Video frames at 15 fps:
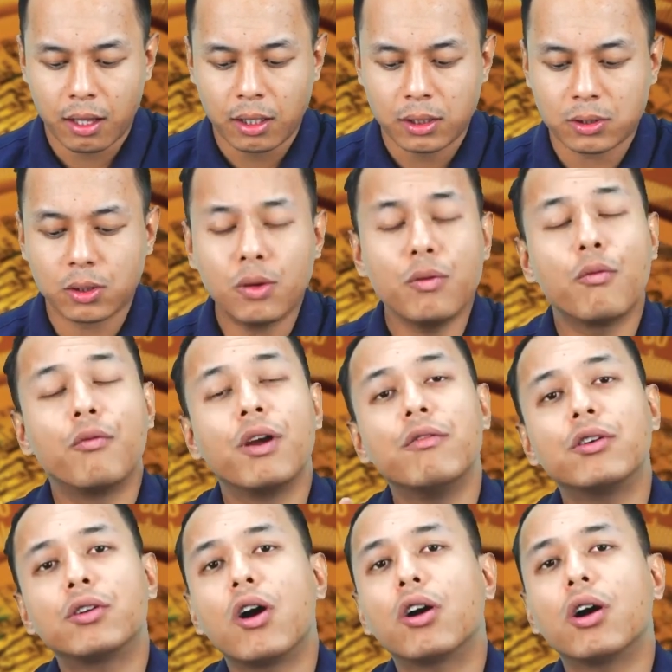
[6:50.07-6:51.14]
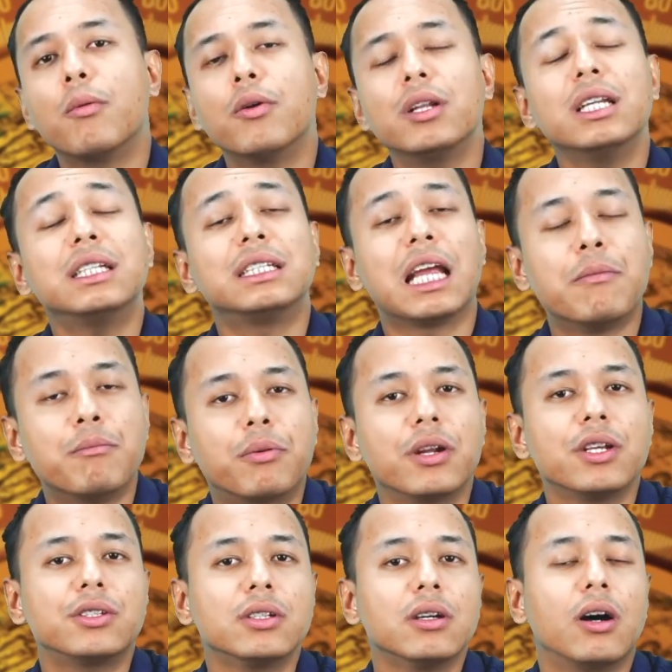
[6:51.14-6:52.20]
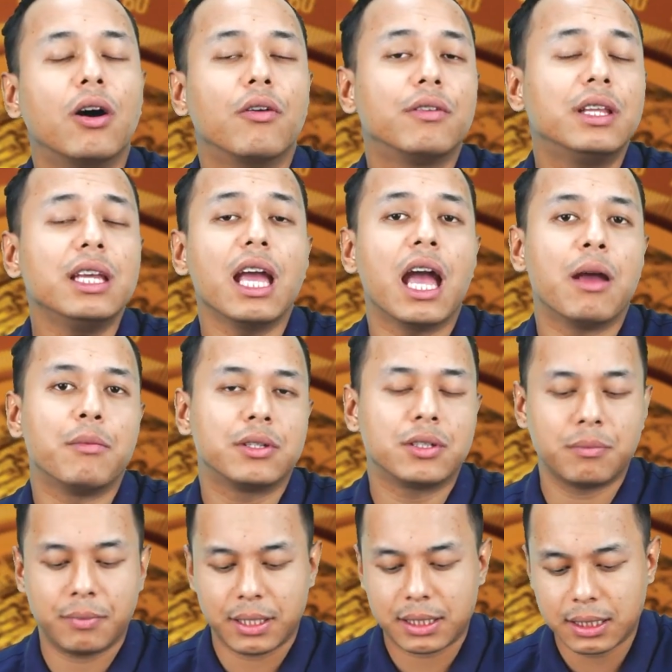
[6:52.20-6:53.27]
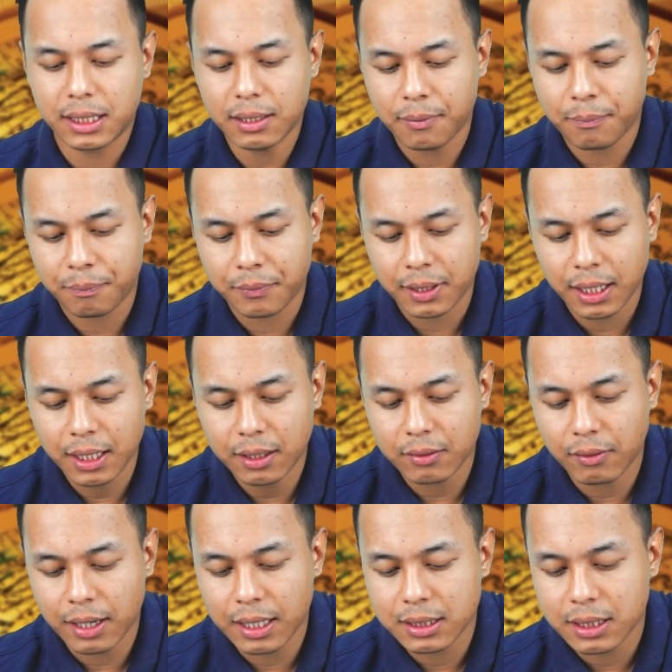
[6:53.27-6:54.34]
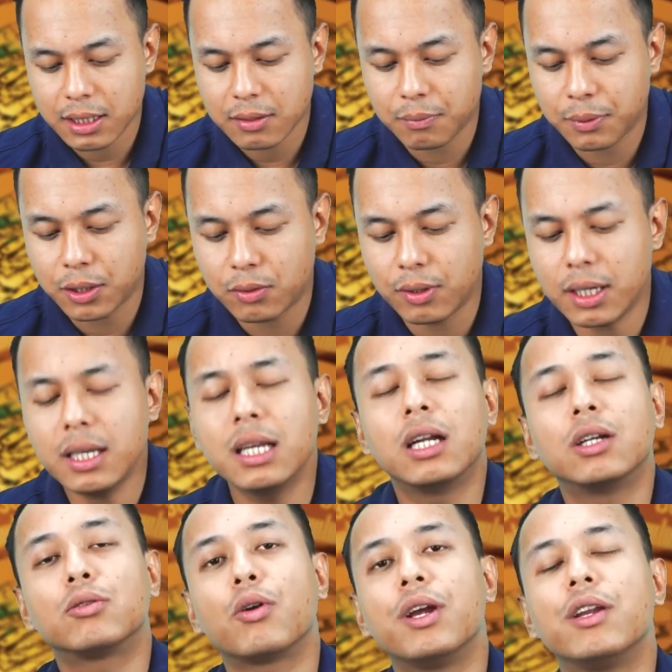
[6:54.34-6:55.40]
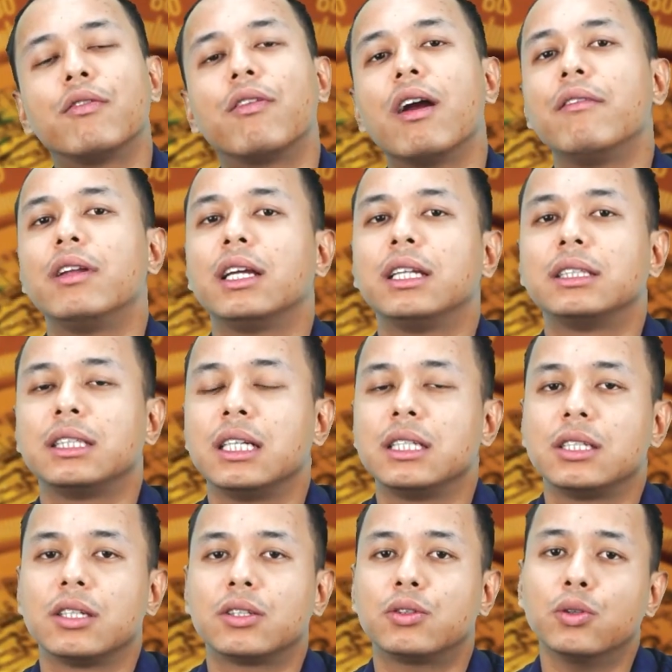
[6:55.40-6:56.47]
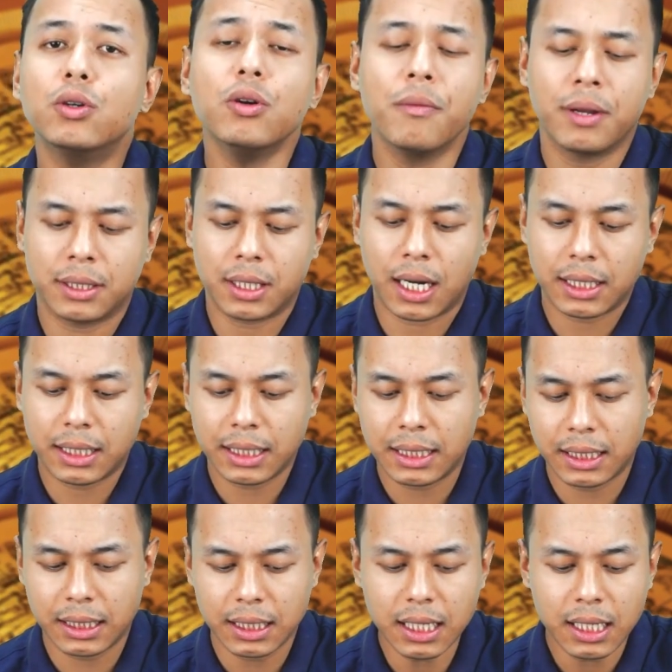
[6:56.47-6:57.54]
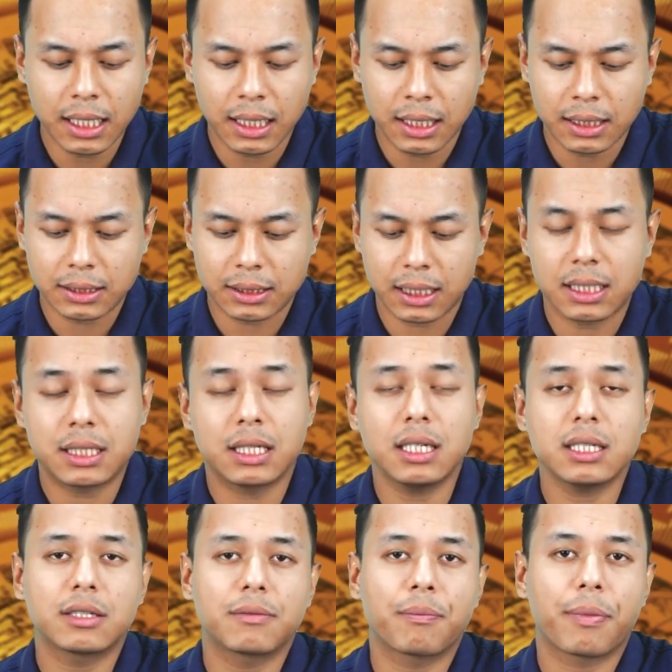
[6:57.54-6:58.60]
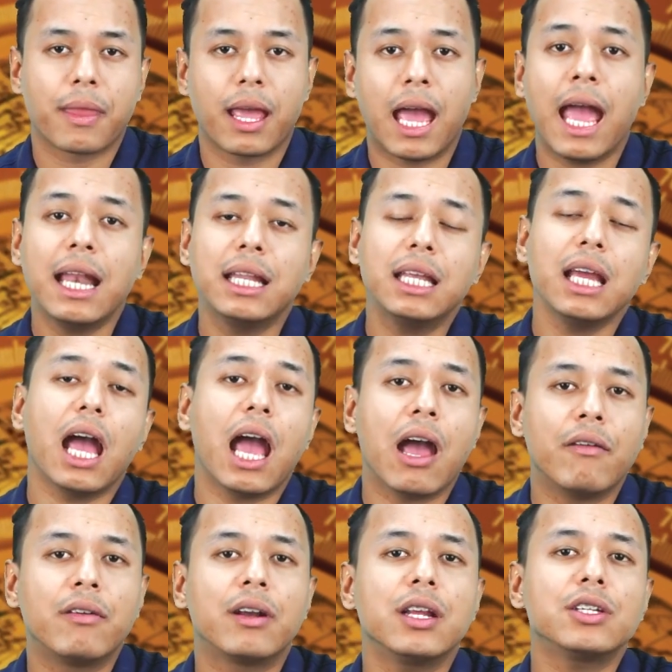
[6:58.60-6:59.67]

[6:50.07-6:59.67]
So when we talk about the temperature of the Amazon basin, it ranges between 25 degrees Celsius to 30 degrees Celsius, and the average